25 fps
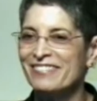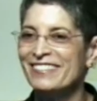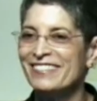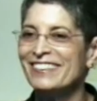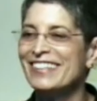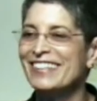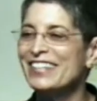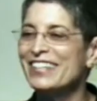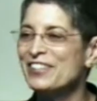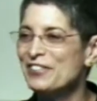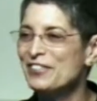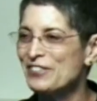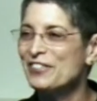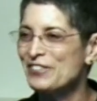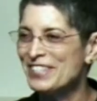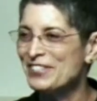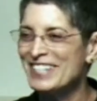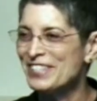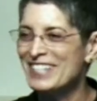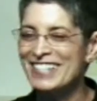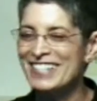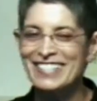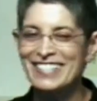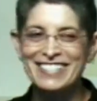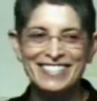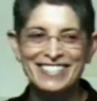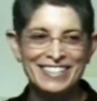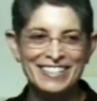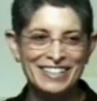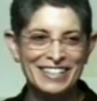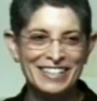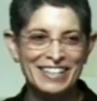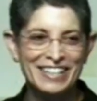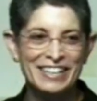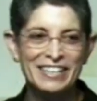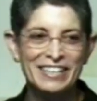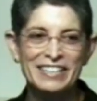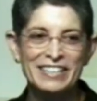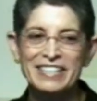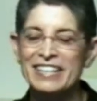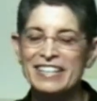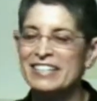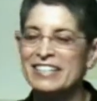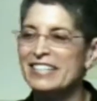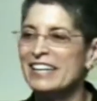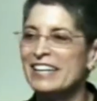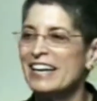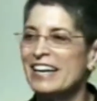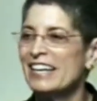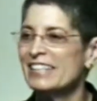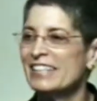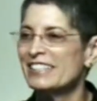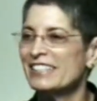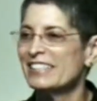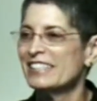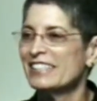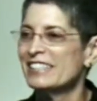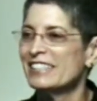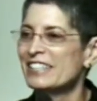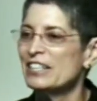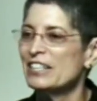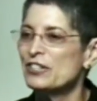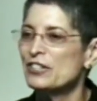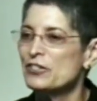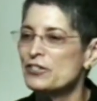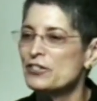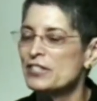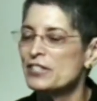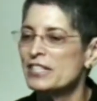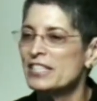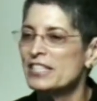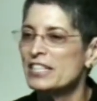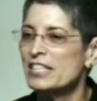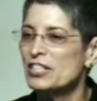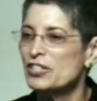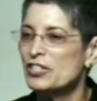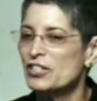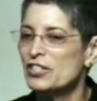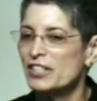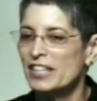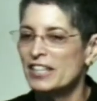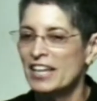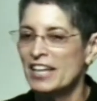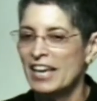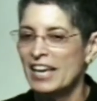teachers this in the teacher's edition,